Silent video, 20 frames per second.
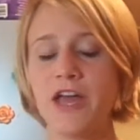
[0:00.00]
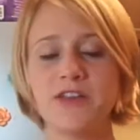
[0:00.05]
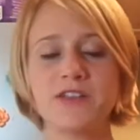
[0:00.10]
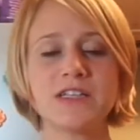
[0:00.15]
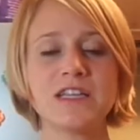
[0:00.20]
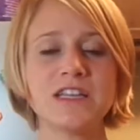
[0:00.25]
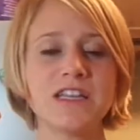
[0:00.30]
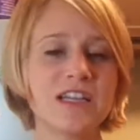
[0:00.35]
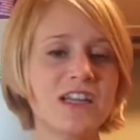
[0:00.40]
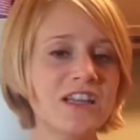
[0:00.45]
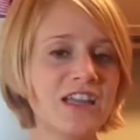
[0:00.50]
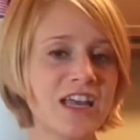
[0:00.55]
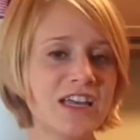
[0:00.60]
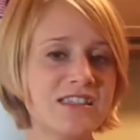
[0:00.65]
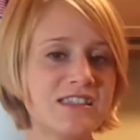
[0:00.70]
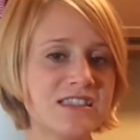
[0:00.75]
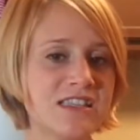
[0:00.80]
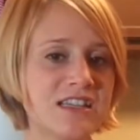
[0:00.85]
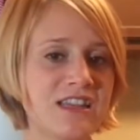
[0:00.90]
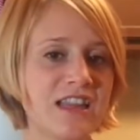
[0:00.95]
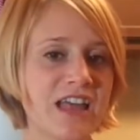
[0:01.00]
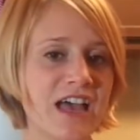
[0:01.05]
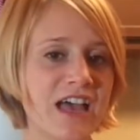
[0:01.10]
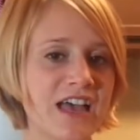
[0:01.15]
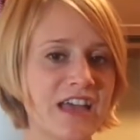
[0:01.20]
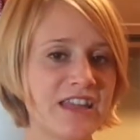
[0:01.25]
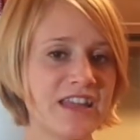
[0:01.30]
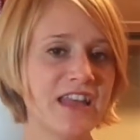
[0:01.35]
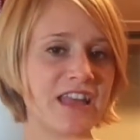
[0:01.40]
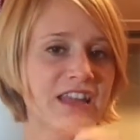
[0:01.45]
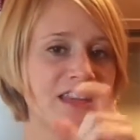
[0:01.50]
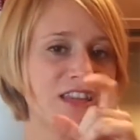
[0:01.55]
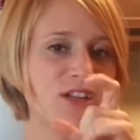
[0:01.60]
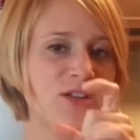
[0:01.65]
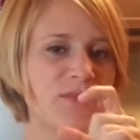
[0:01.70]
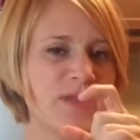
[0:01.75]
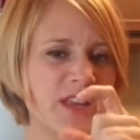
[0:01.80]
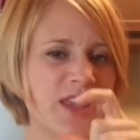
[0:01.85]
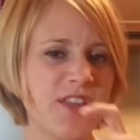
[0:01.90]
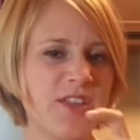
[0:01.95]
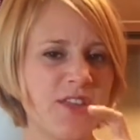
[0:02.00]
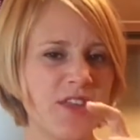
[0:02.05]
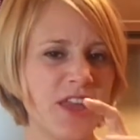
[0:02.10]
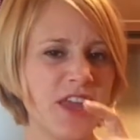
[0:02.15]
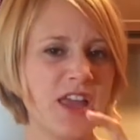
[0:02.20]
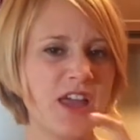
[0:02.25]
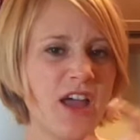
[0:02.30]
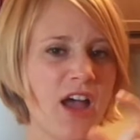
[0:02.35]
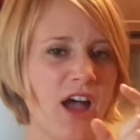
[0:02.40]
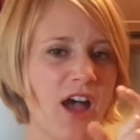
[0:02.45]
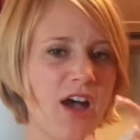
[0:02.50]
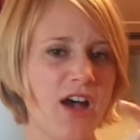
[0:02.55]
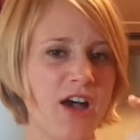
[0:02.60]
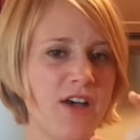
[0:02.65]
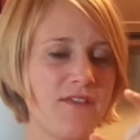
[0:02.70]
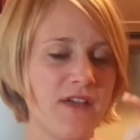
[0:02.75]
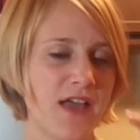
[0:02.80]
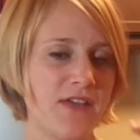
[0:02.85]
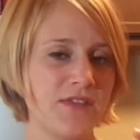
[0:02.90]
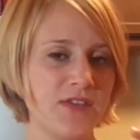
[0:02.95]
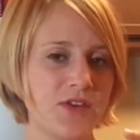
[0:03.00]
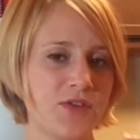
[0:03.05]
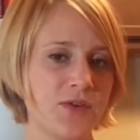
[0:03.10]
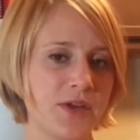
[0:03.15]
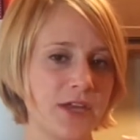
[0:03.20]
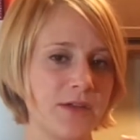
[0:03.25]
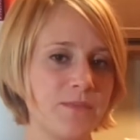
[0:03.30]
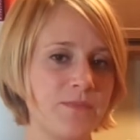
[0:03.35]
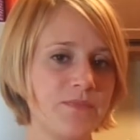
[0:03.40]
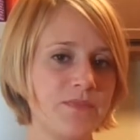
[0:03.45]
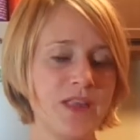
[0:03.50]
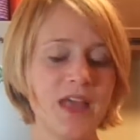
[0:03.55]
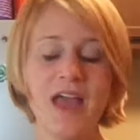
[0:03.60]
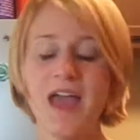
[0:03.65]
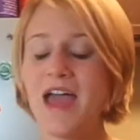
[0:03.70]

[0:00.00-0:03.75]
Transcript: a little less than that little bitty thing of heavy cream.